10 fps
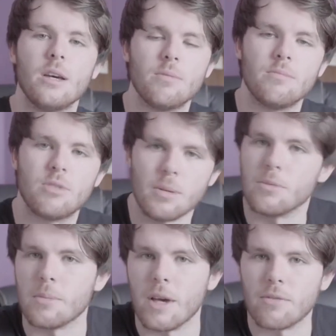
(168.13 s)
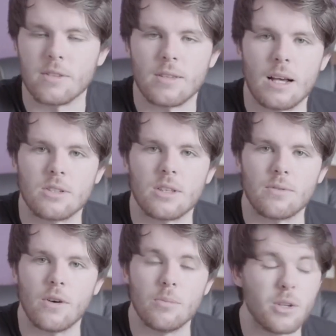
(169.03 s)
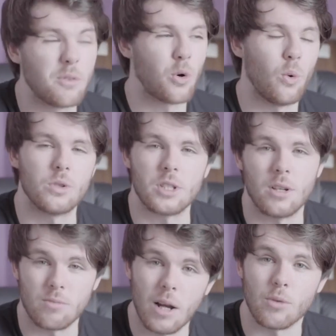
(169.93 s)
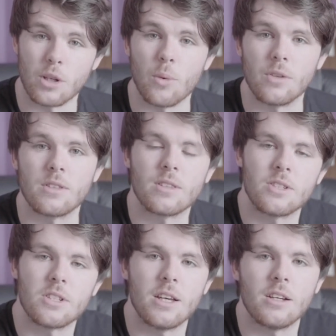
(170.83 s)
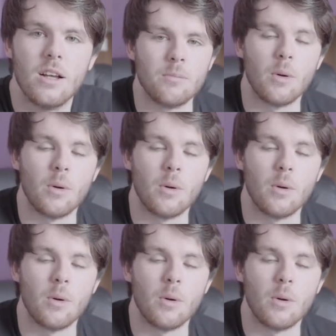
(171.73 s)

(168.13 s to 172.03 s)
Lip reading: it seemed to be a fantastic film, and of course I really wanted to see it.